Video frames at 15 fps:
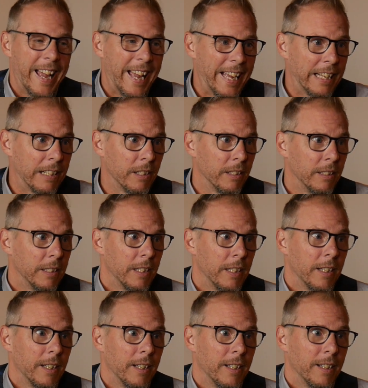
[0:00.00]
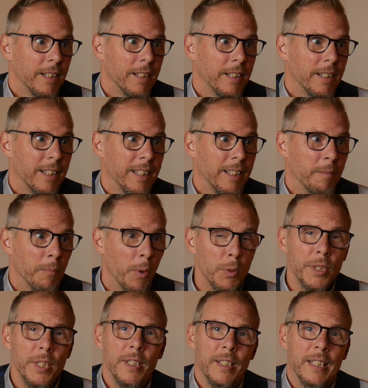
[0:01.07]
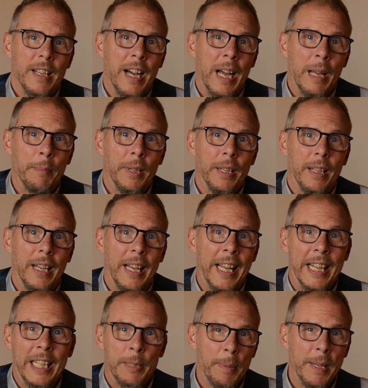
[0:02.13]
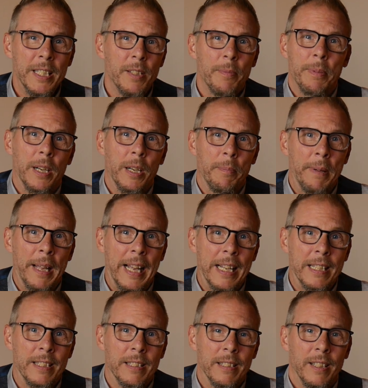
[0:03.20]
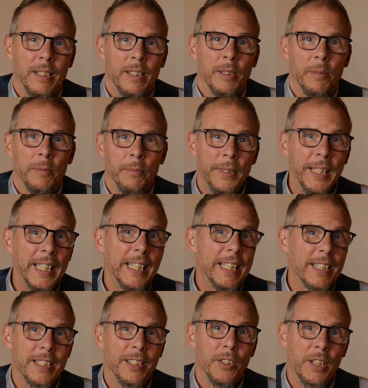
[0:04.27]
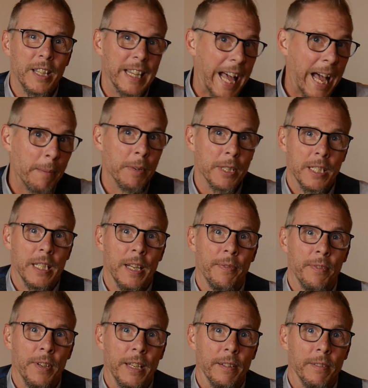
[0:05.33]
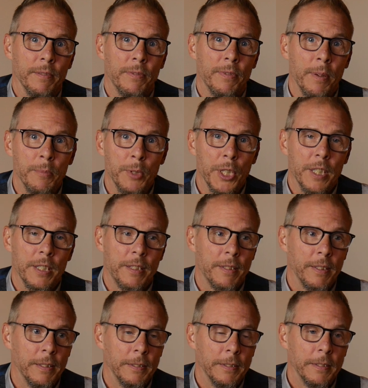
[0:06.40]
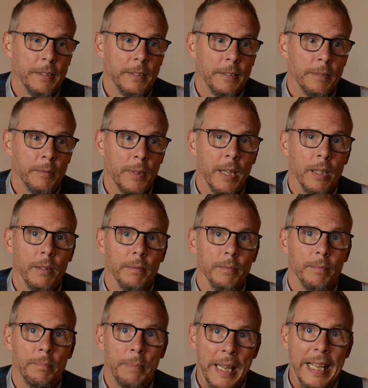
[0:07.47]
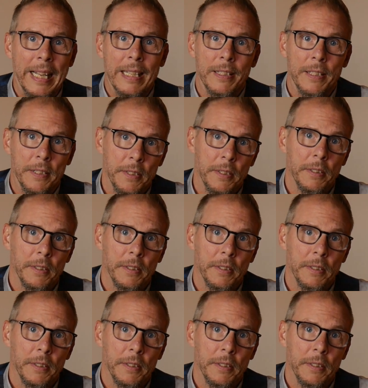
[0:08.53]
And most of the time, an expensive pair of pants really doesn't look that much different from just, well, pants.